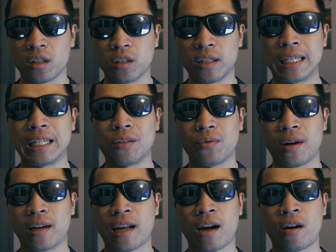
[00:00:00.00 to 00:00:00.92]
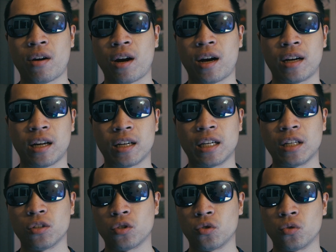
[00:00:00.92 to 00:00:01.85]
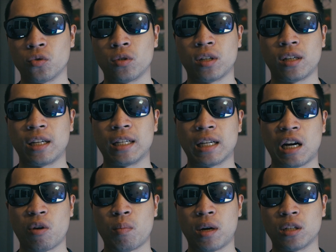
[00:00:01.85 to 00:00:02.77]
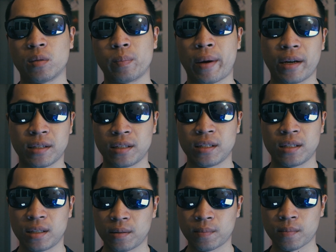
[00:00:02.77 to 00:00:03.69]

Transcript: need right now and I need to clean out my spaces.